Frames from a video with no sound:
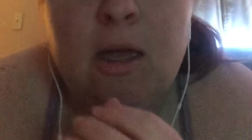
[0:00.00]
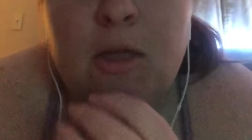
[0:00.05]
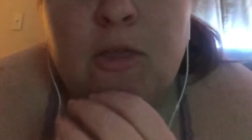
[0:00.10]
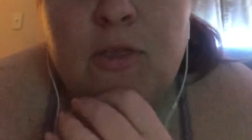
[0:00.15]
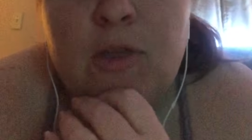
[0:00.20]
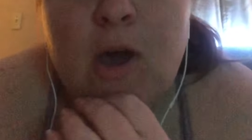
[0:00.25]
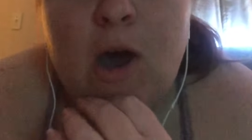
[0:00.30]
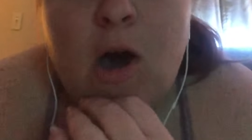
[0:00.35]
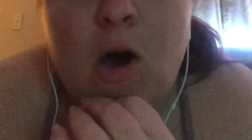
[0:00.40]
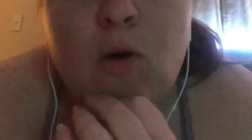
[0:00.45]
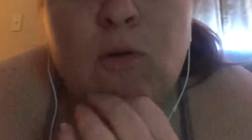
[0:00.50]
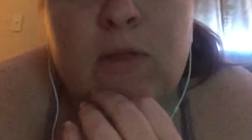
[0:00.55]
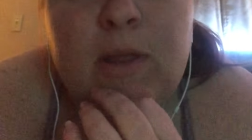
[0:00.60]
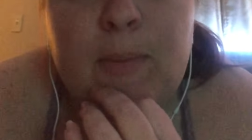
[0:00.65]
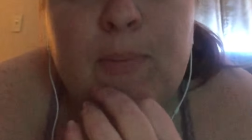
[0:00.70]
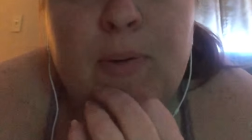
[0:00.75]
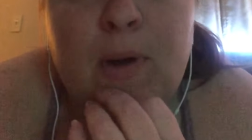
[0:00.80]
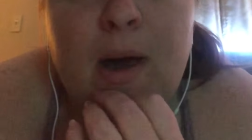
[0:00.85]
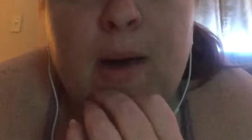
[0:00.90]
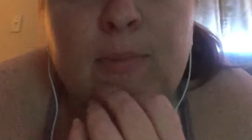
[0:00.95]
The
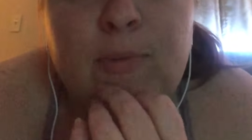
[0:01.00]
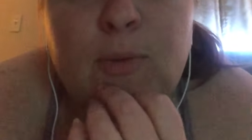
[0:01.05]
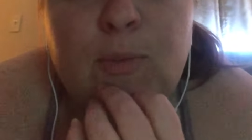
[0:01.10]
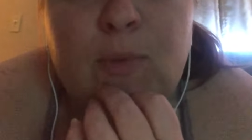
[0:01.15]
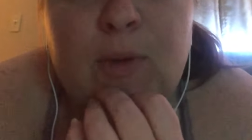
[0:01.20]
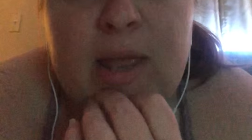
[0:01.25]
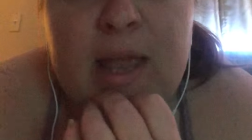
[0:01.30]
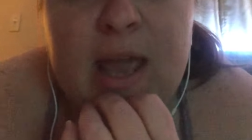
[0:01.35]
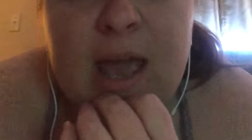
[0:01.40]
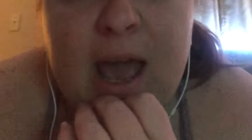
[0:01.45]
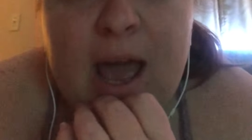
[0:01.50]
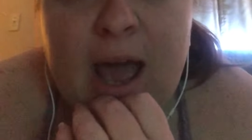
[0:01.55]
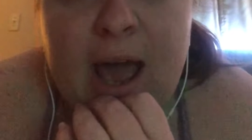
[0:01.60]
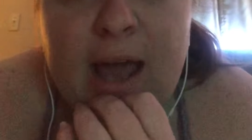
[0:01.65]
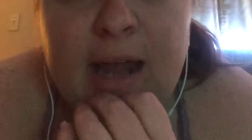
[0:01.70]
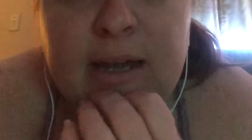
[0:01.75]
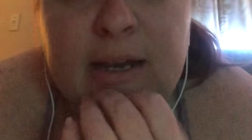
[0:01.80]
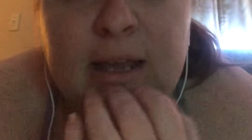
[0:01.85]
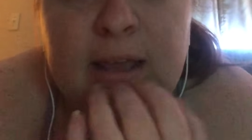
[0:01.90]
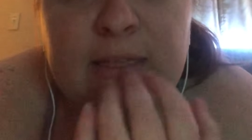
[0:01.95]
only problem we
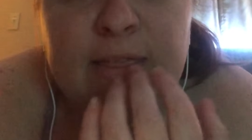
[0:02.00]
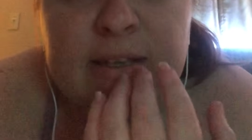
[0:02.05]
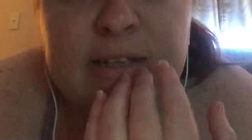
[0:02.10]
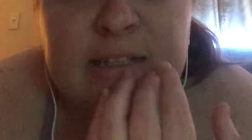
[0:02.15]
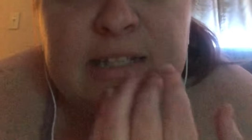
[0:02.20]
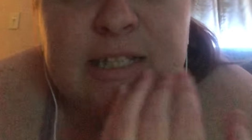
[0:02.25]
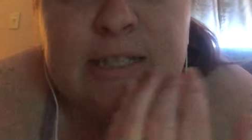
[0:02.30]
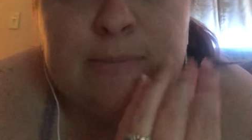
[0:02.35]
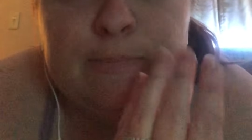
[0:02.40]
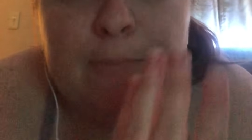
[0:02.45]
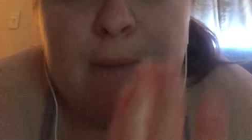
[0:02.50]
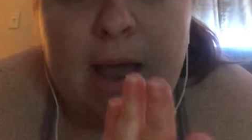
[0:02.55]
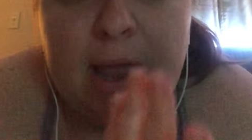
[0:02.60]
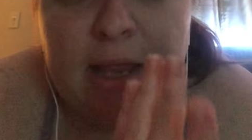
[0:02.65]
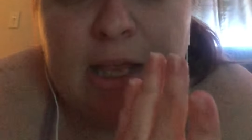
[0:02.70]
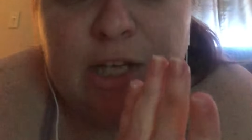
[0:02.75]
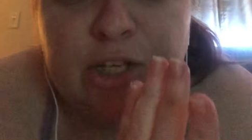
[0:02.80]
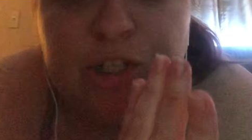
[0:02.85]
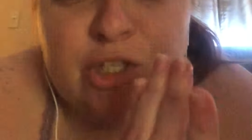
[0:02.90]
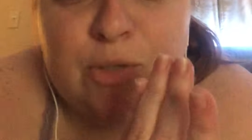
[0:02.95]
had, and this is my
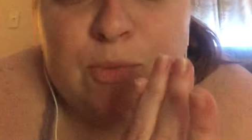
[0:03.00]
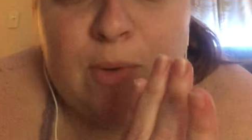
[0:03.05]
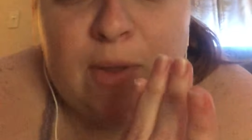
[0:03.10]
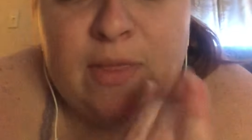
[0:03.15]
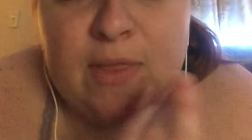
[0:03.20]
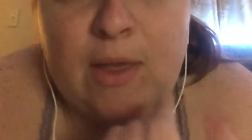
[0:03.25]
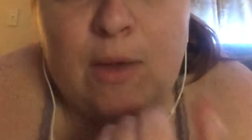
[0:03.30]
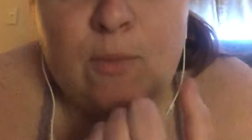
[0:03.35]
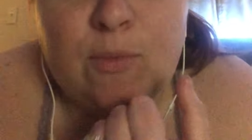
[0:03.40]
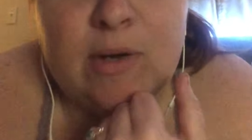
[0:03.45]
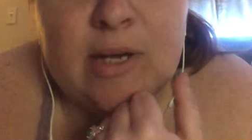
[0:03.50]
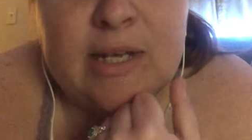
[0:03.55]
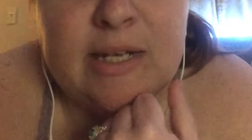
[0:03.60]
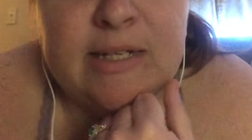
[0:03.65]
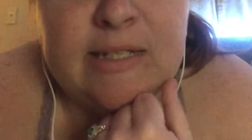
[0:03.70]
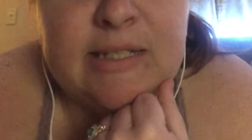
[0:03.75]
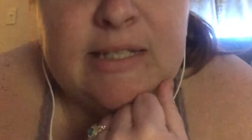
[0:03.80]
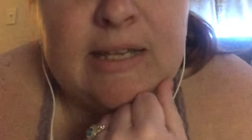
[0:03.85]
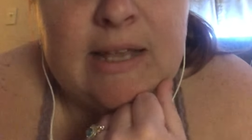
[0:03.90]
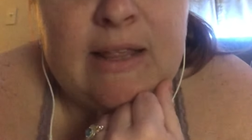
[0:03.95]
issue with it,
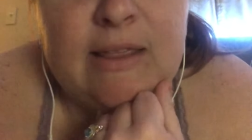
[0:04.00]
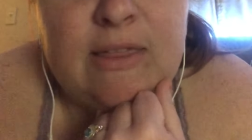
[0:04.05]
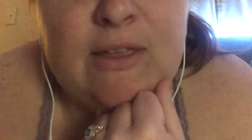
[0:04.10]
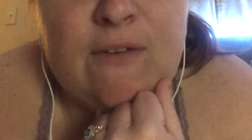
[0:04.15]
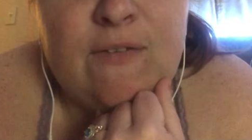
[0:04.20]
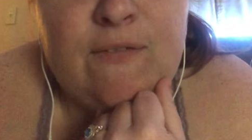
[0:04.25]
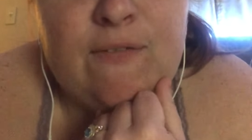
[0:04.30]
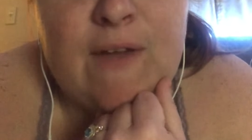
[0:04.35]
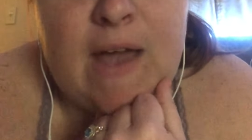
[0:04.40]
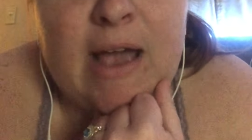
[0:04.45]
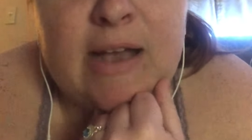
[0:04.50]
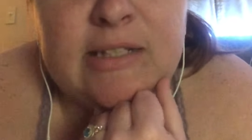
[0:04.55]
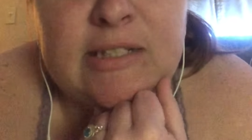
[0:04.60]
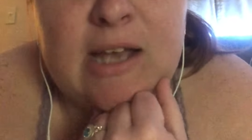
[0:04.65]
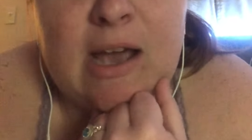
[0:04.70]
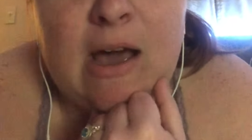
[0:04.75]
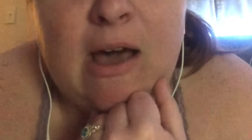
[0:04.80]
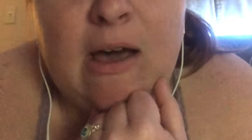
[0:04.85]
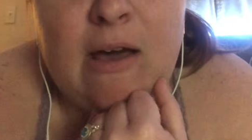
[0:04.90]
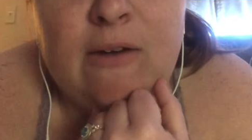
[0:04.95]
was the
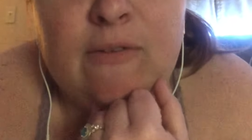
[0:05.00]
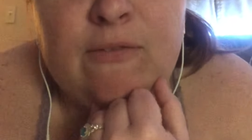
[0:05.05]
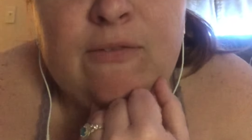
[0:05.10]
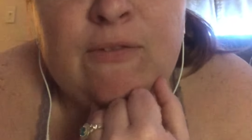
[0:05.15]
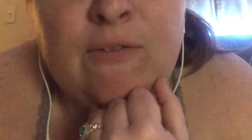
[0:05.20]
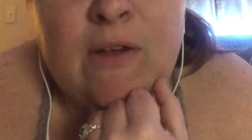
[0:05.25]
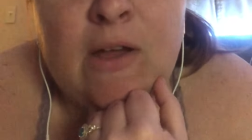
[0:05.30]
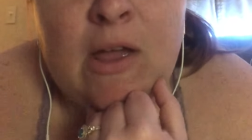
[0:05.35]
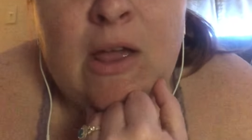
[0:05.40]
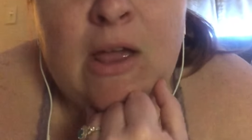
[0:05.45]
fact of